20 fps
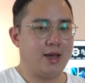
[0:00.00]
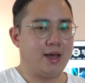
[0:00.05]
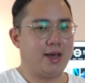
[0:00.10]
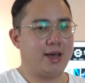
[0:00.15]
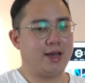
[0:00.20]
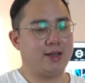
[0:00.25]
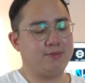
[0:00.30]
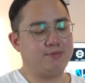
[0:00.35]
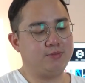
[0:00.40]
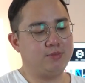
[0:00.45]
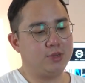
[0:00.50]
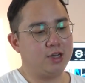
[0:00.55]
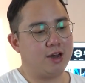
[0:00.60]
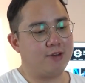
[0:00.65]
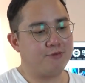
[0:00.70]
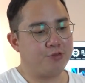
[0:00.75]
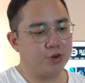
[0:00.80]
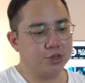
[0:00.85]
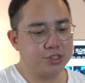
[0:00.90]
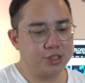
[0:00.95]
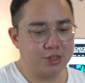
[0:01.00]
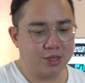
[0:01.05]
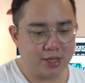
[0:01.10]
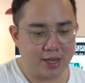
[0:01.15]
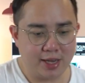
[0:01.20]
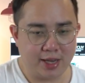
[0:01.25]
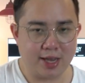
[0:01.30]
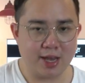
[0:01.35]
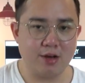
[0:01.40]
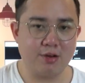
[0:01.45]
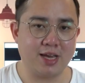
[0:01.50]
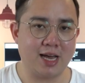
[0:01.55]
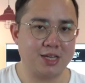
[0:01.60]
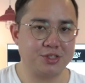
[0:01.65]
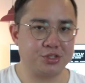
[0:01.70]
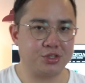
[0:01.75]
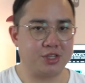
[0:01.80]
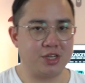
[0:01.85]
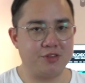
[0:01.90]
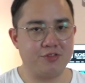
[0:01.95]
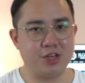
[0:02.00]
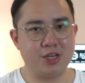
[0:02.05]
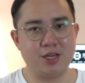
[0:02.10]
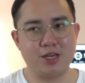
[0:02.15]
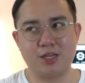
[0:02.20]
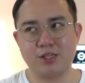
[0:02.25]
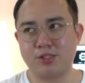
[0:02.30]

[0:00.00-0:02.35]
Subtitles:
And unfortunately, KLGadgetTV